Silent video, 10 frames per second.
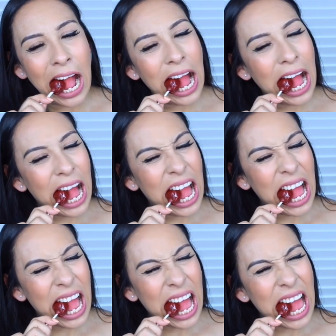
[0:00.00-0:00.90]

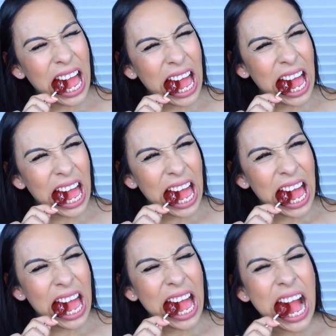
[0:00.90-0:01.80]
No one is speaking in this clip.